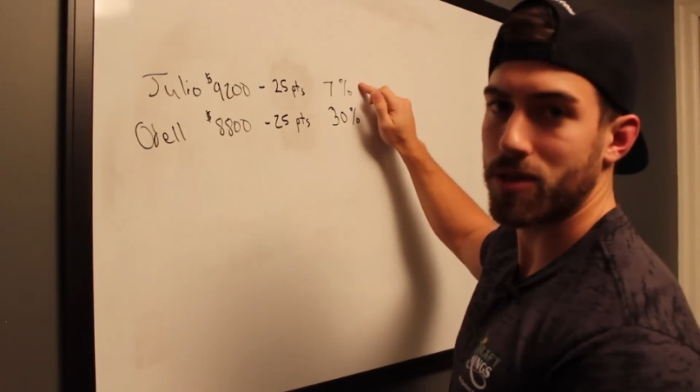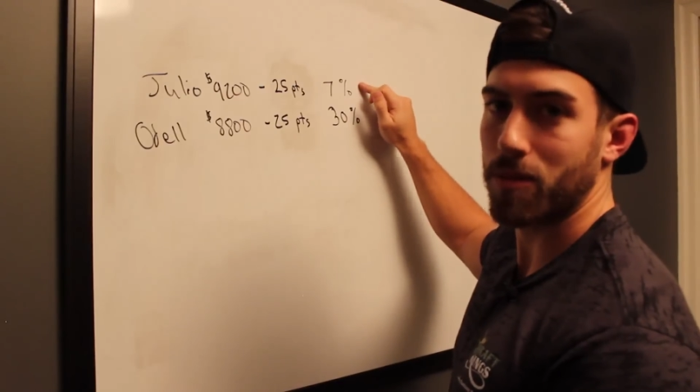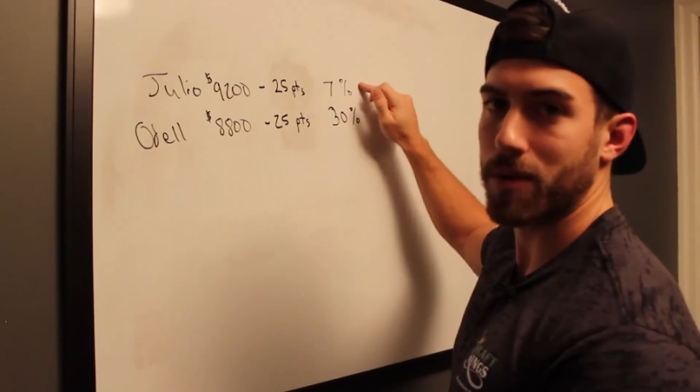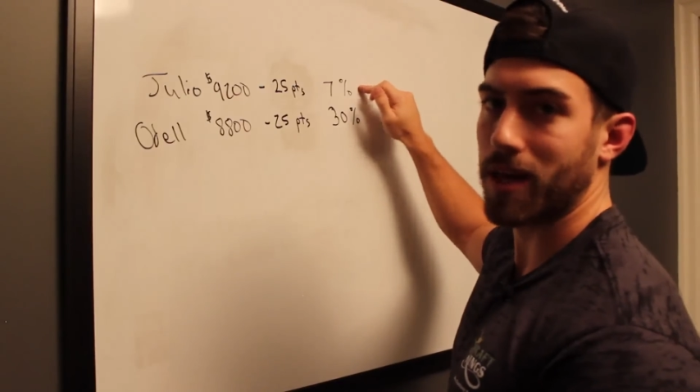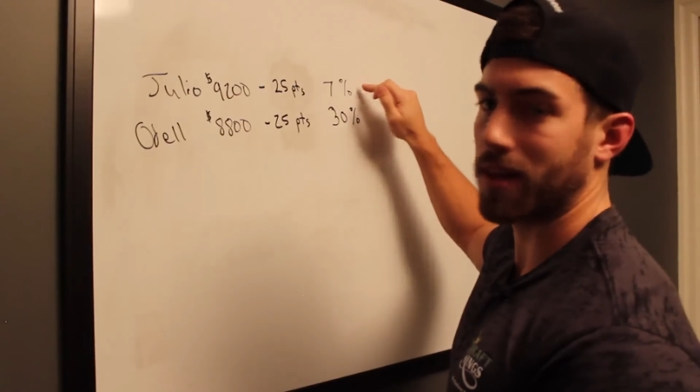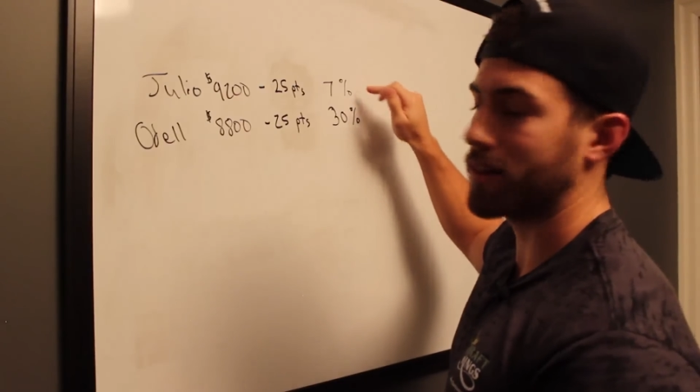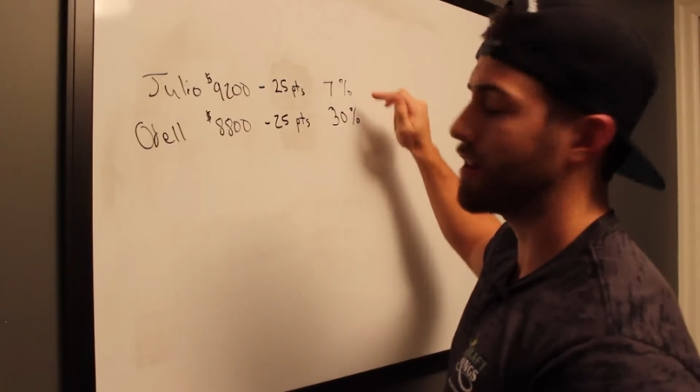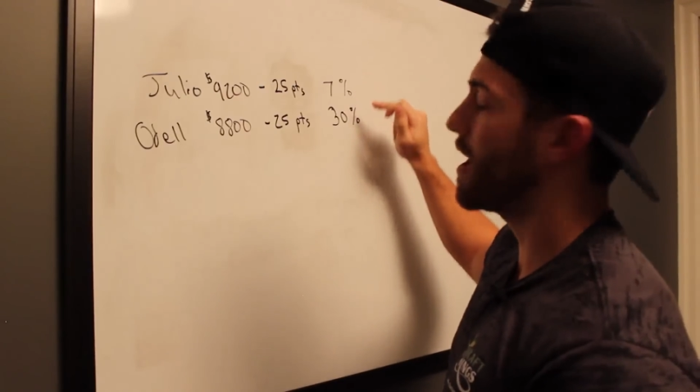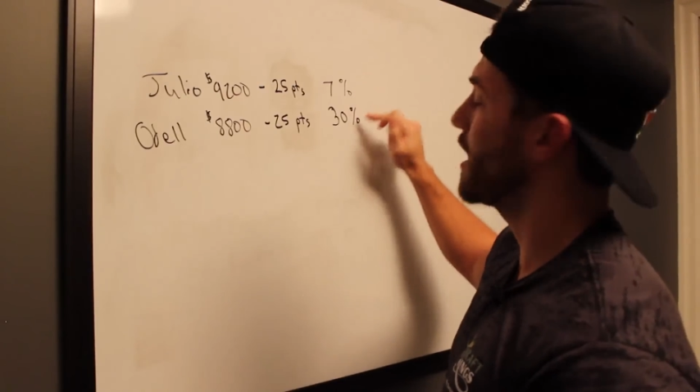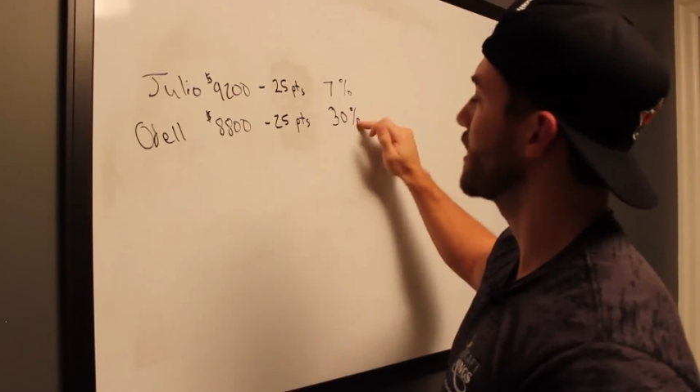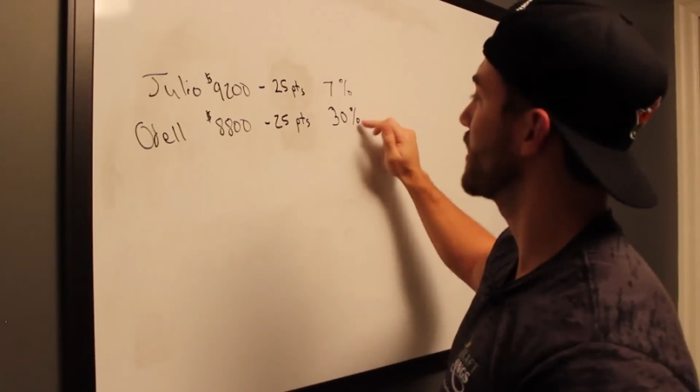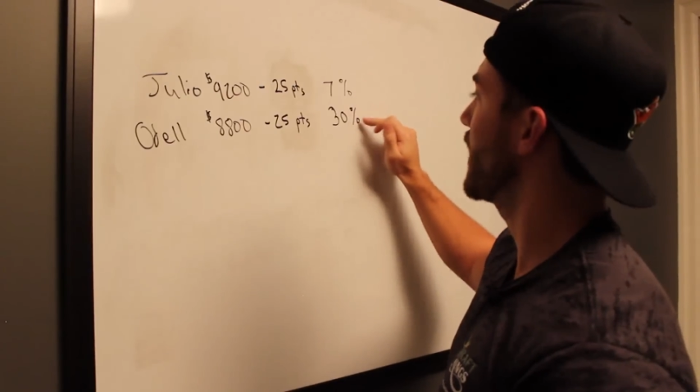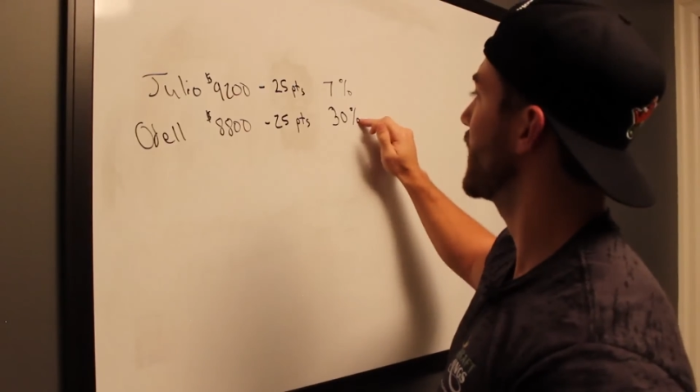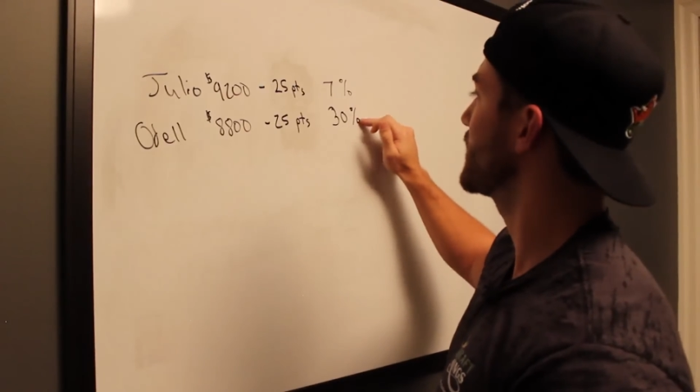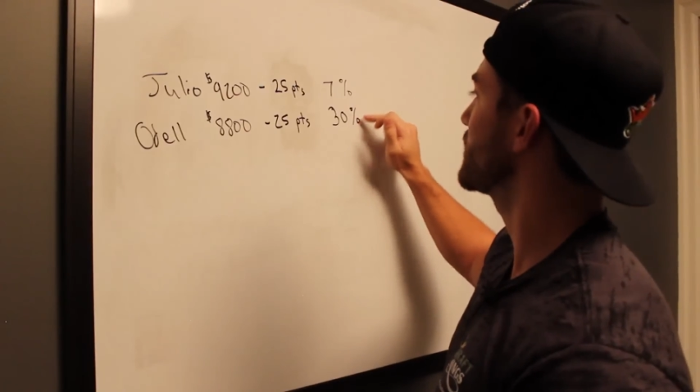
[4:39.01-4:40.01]
to be a
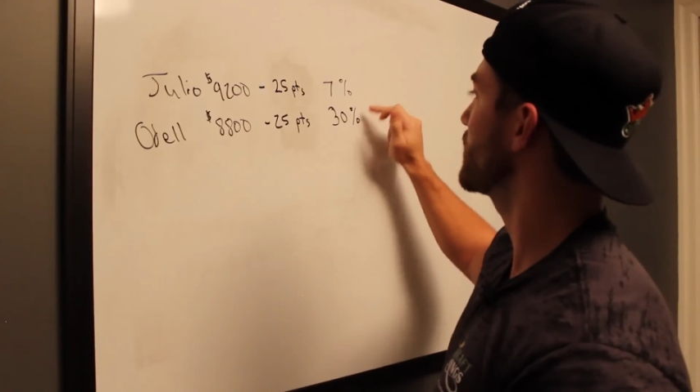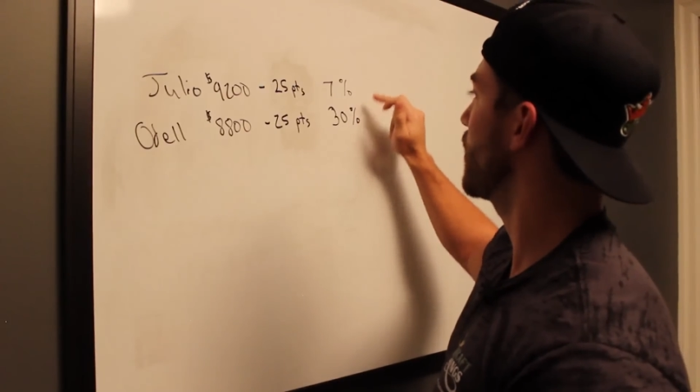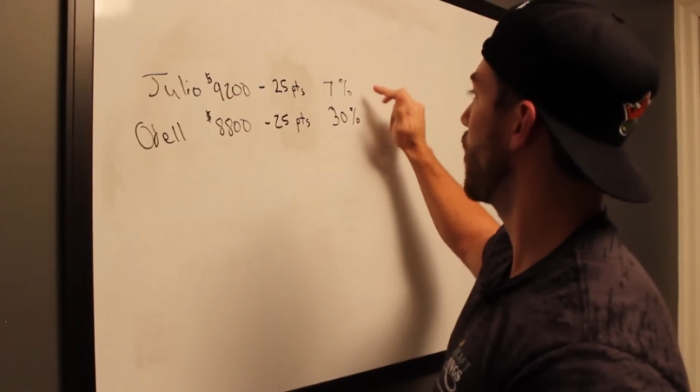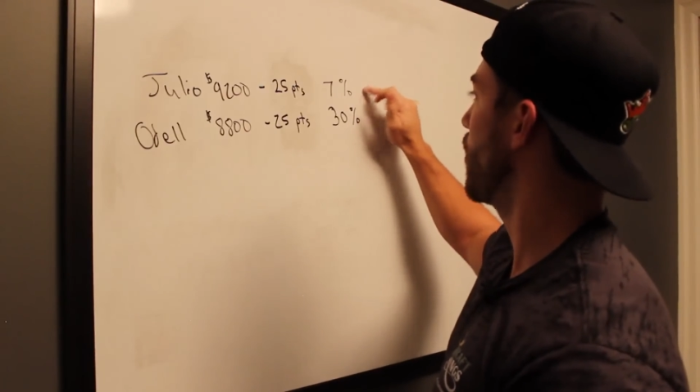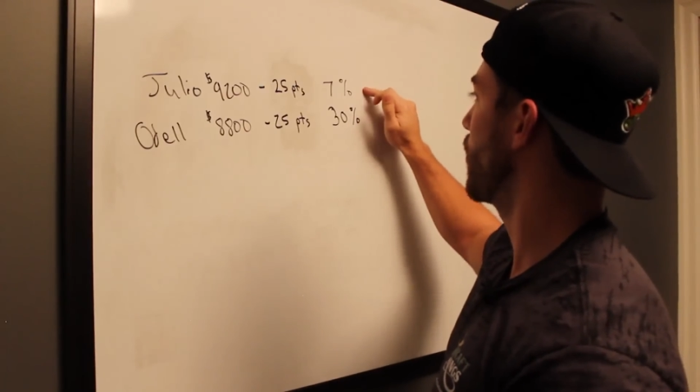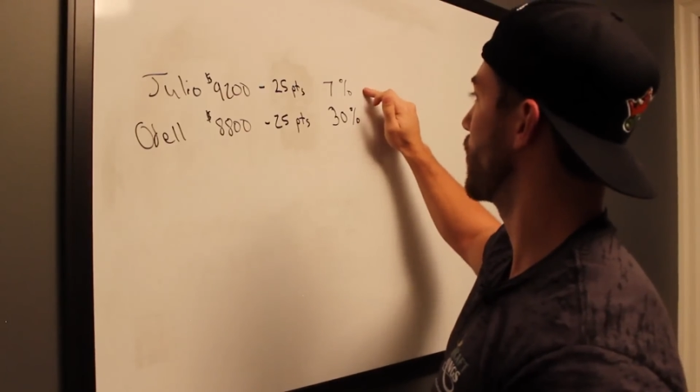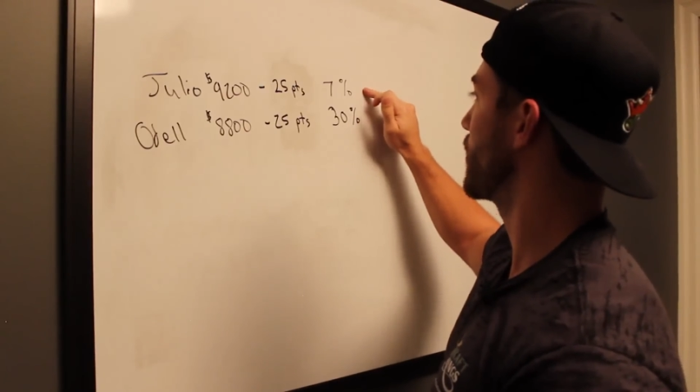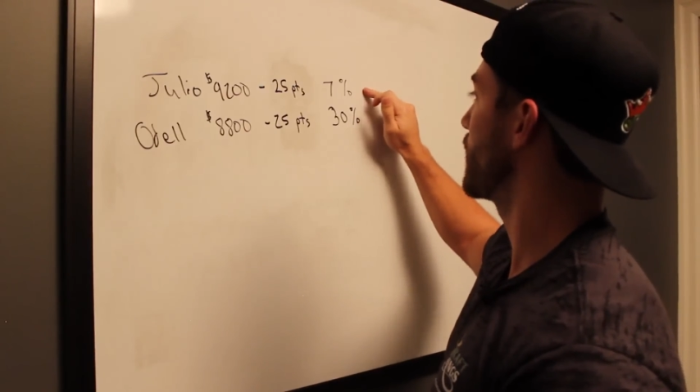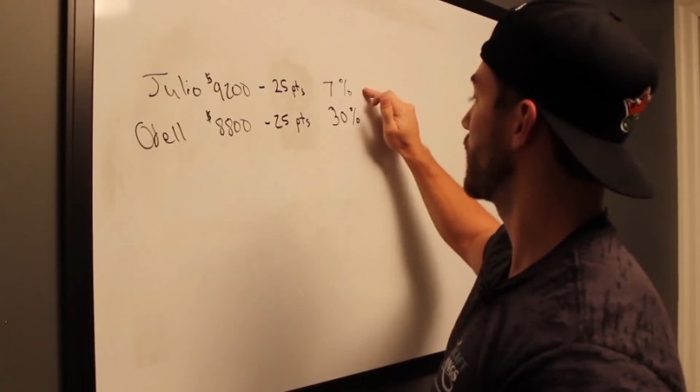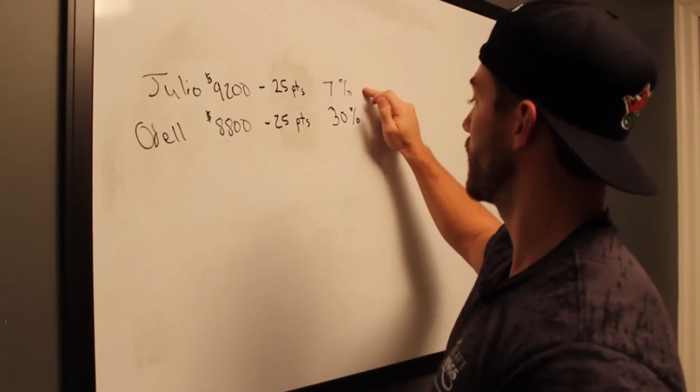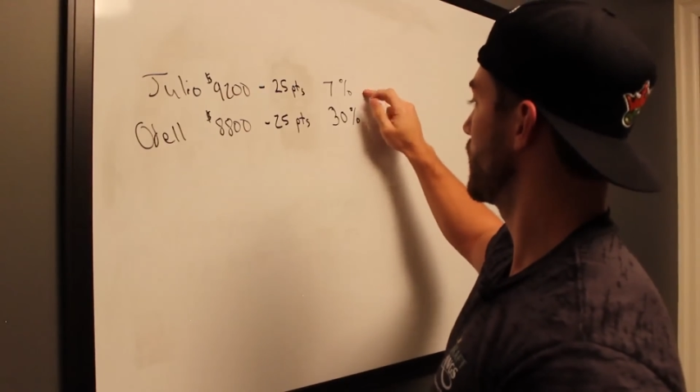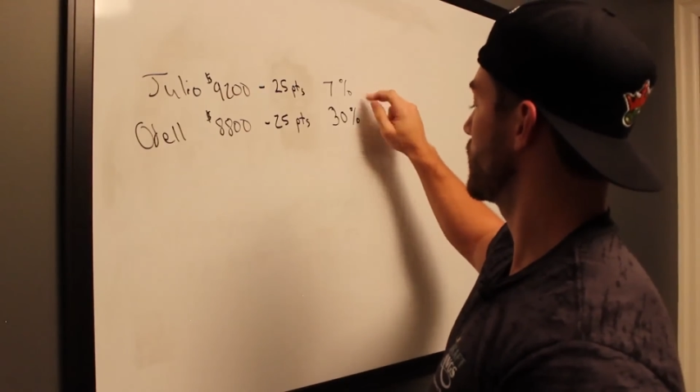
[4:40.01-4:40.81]
lot less owned.